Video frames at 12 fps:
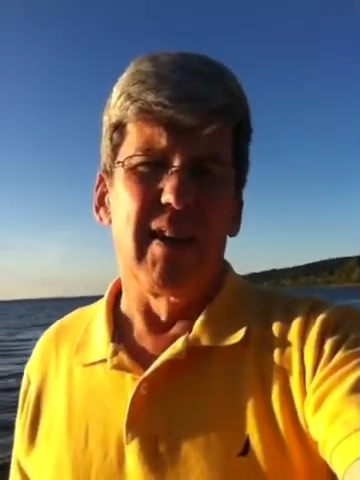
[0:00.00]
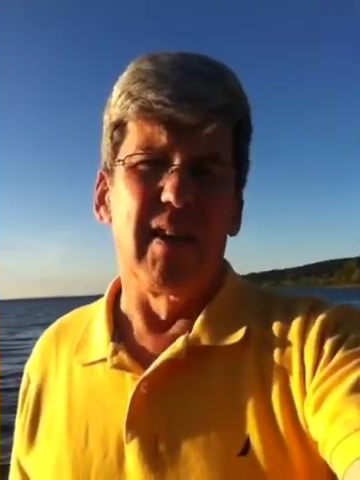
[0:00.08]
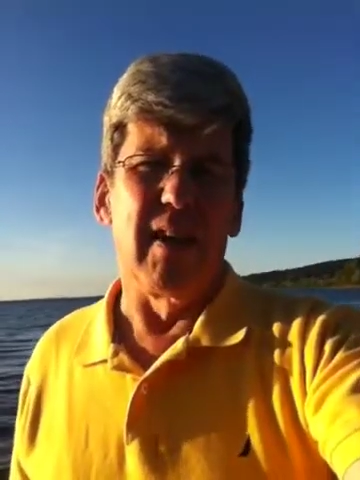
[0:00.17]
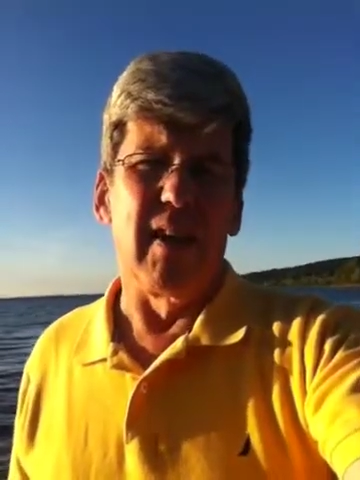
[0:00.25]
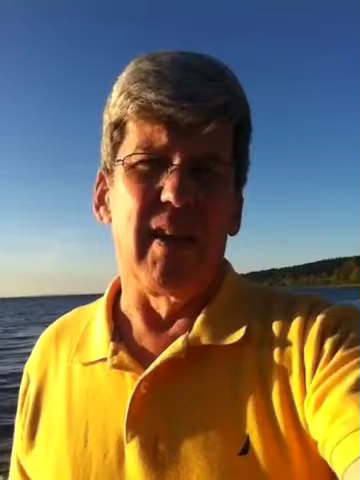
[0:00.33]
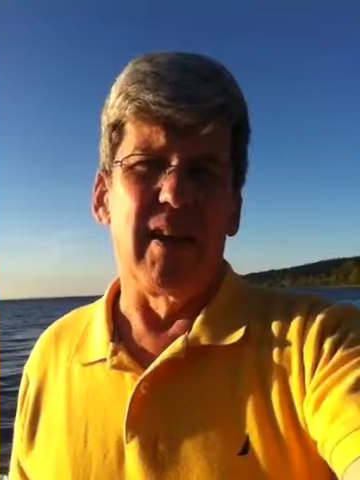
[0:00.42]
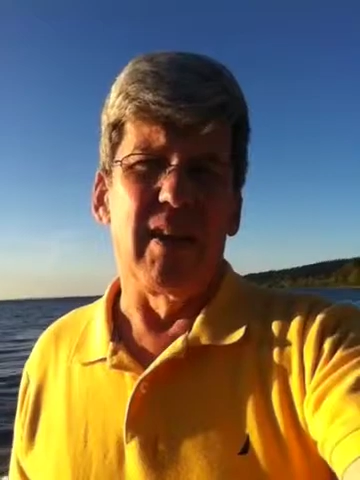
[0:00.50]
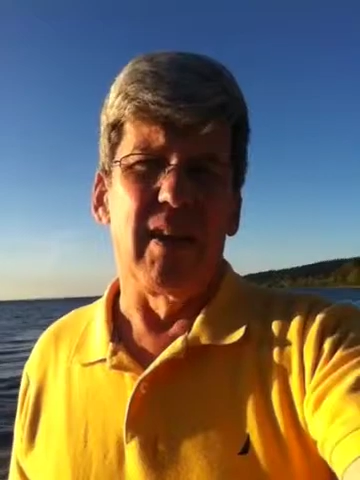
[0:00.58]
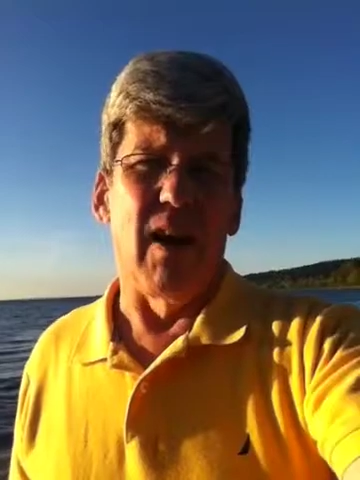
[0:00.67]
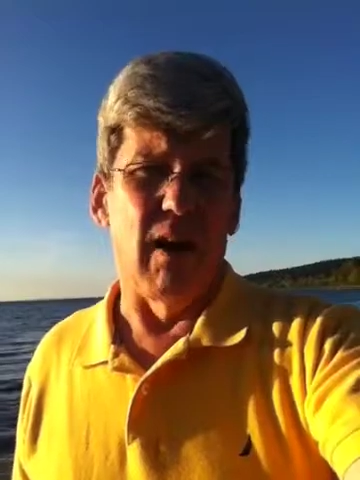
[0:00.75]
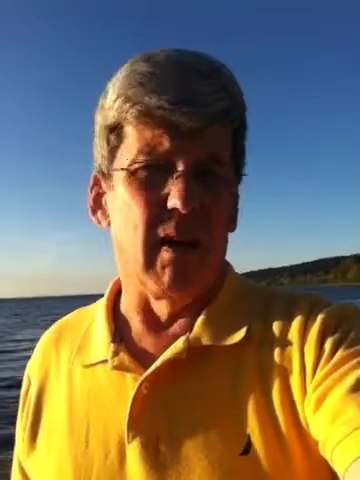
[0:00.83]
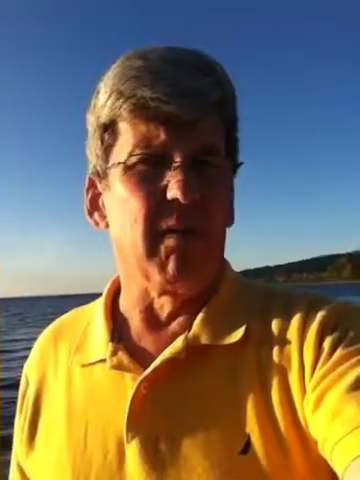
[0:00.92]
the
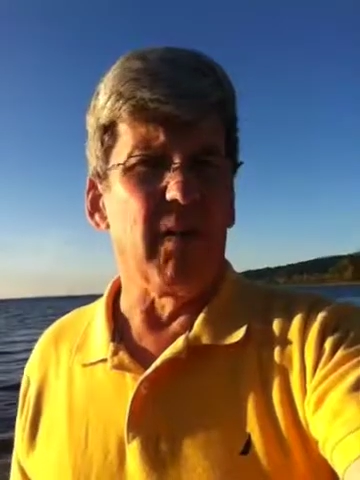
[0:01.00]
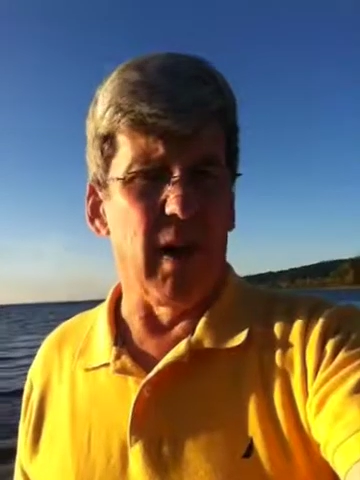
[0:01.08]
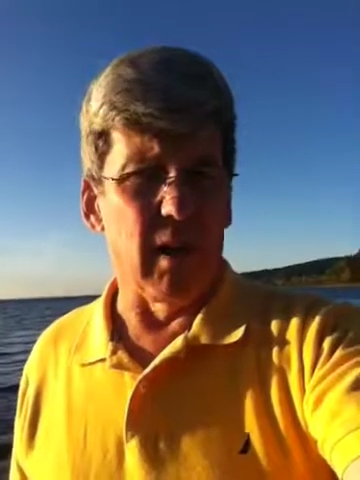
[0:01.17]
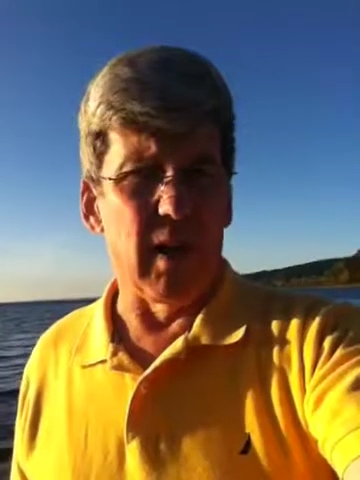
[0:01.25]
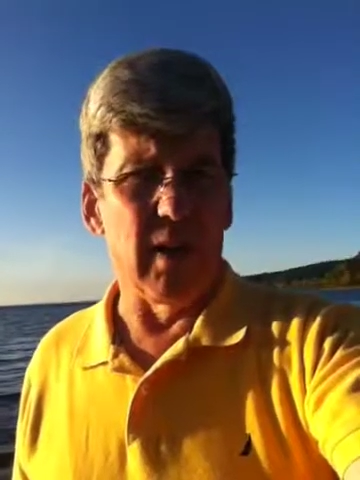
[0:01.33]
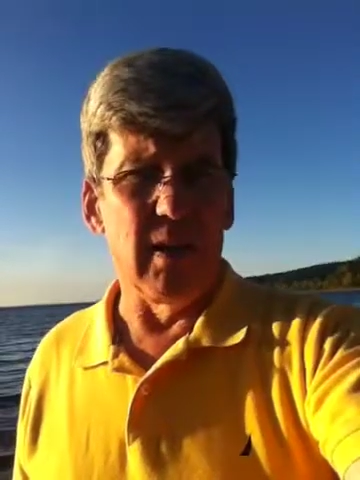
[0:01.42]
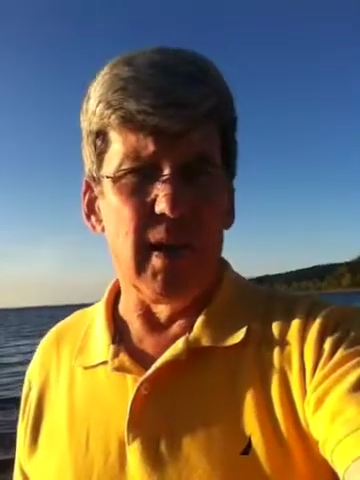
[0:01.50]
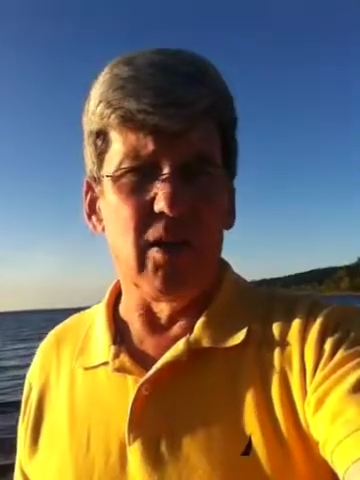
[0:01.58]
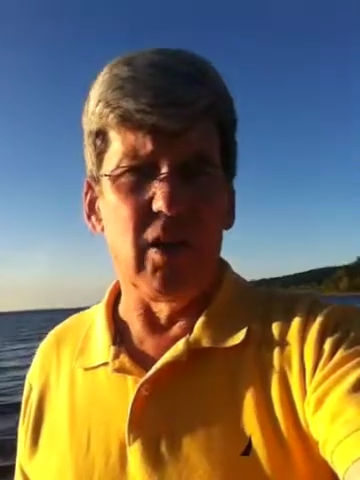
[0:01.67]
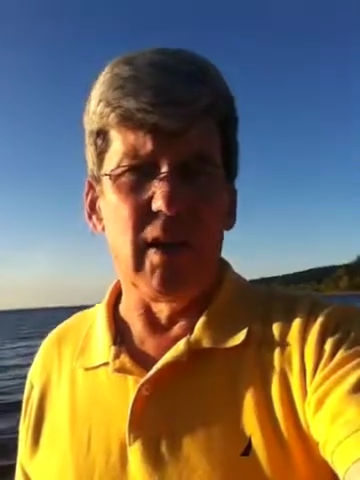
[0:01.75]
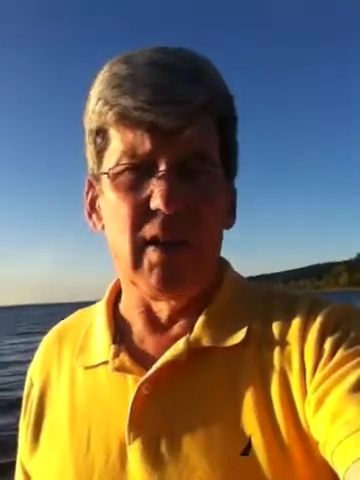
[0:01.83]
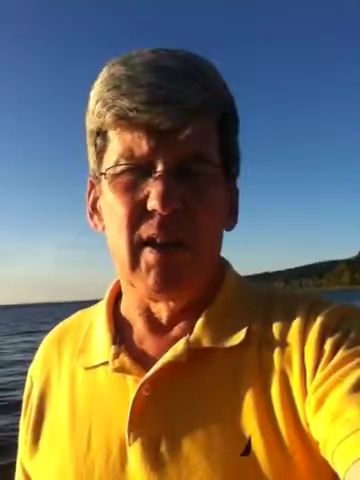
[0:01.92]
art of online
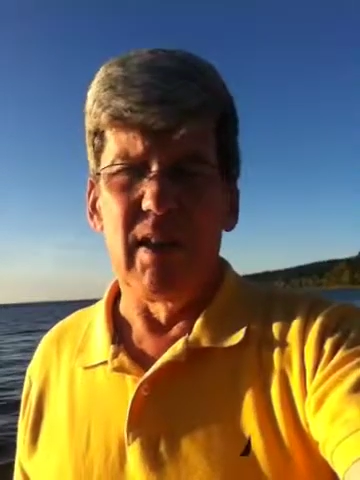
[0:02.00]
teaching,